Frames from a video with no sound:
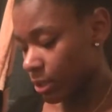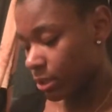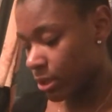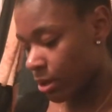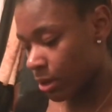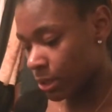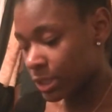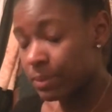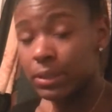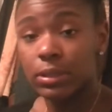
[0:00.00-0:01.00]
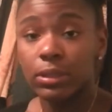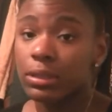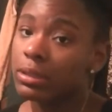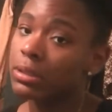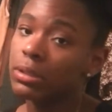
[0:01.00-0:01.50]
y'all, it's been
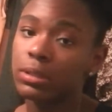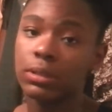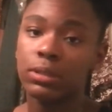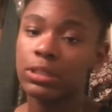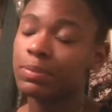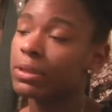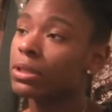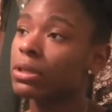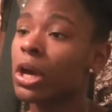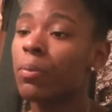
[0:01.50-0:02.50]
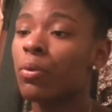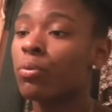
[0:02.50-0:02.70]
a couple